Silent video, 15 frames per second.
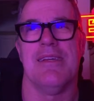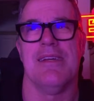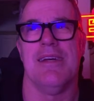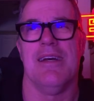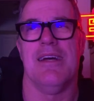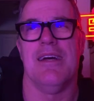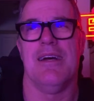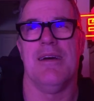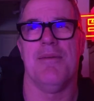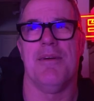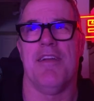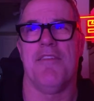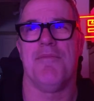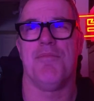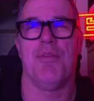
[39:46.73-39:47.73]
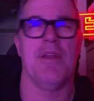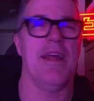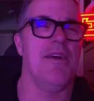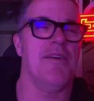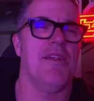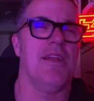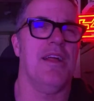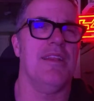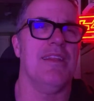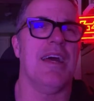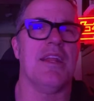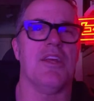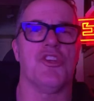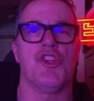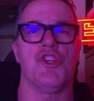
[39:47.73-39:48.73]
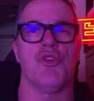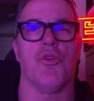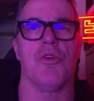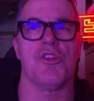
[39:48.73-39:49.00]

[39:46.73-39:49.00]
I've put out a lot of